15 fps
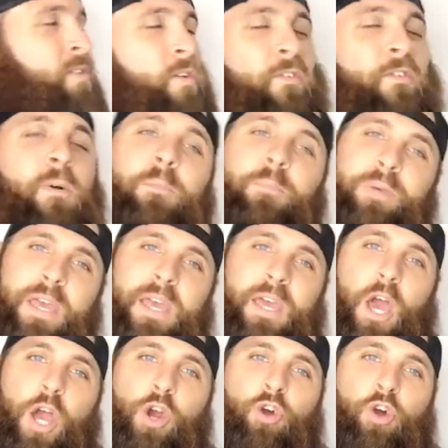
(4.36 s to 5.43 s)
from being
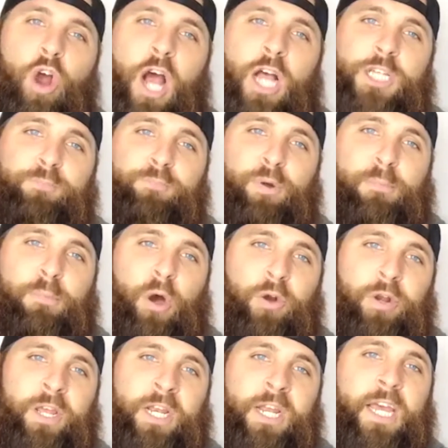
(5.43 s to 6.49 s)
cross
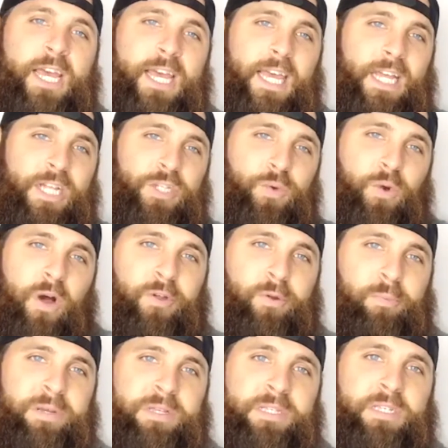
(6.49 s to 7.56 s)
promoted into other
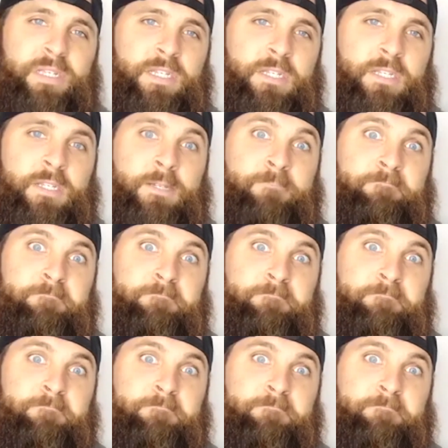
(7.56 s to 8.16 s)
businesses.